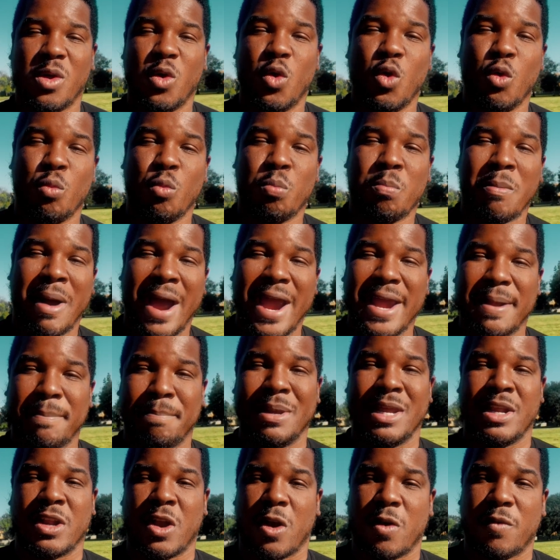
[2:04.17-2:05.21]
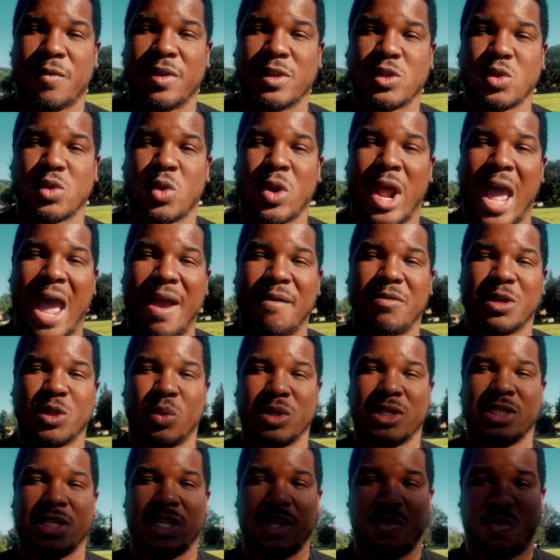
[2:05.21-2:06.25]
who might be nervous on average,
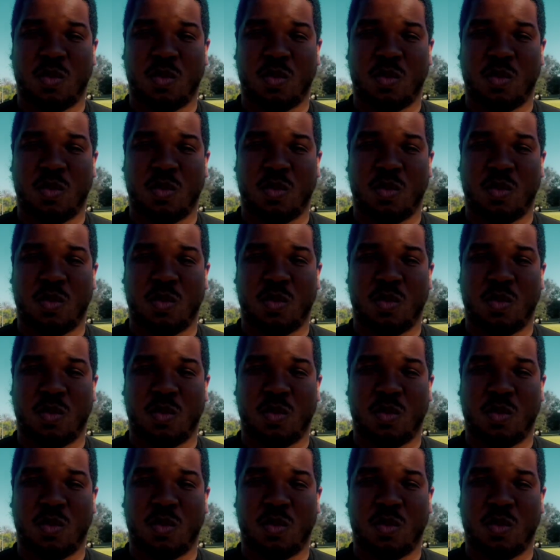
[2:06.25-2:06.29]
which,